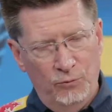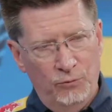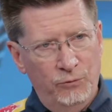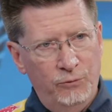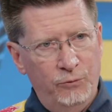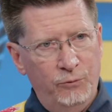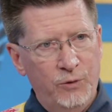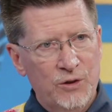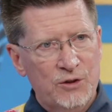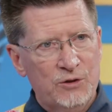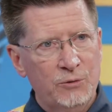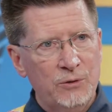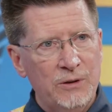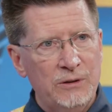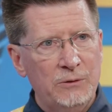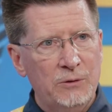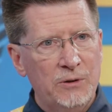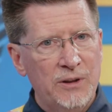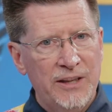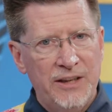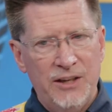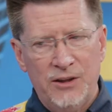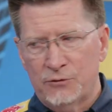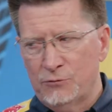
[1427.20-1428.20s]
what's really,
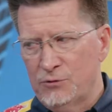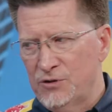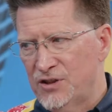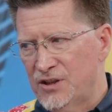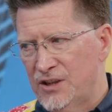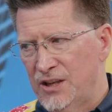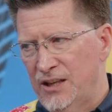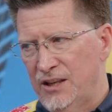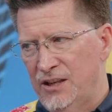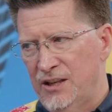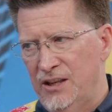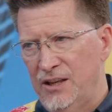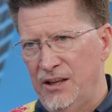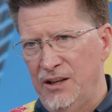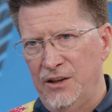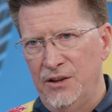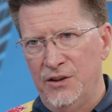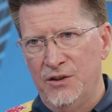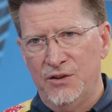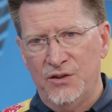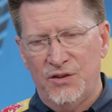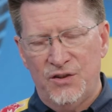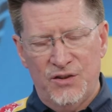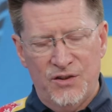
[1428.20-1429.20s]
really interesting
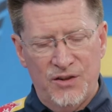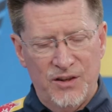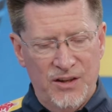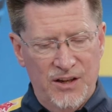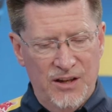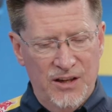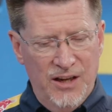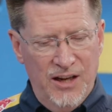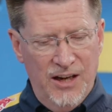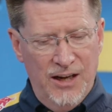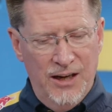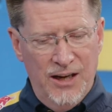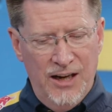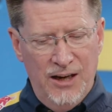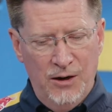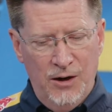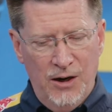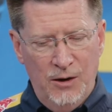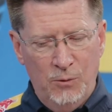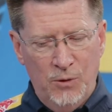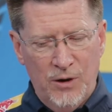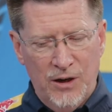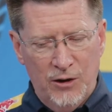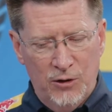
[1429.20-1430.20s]
is
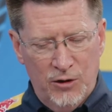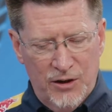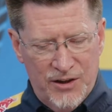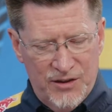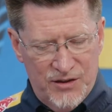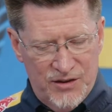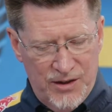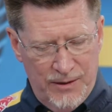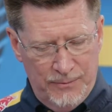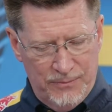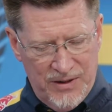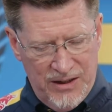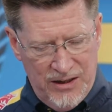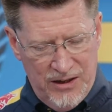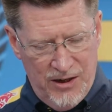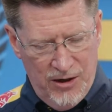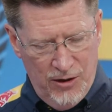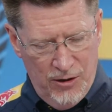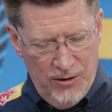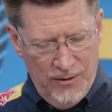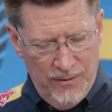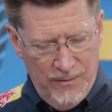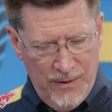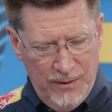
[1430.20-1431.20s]
I want to look at something
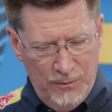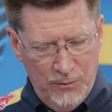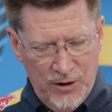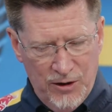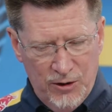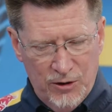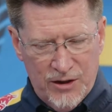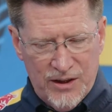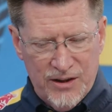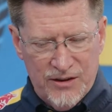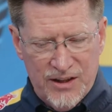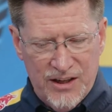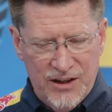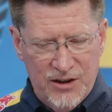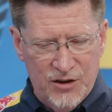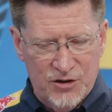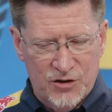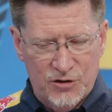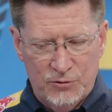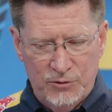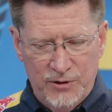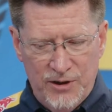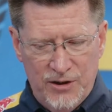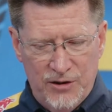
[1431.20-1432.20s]
here. I'm going to look at the
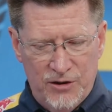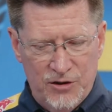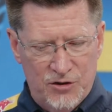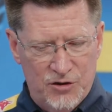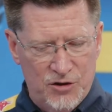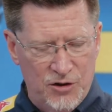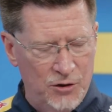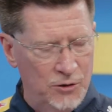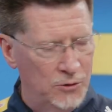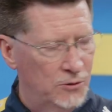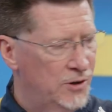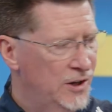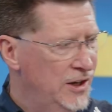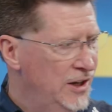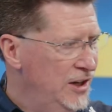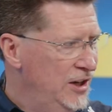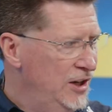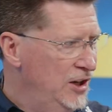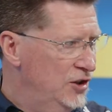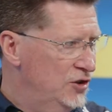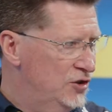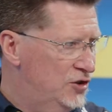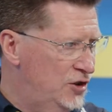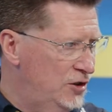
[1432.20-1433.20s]
history of the two.
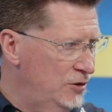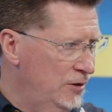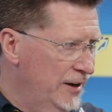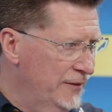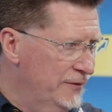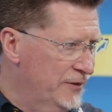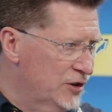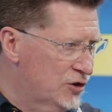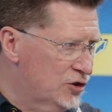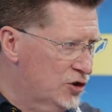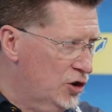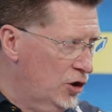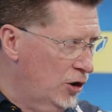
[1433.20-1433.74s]
Do you have the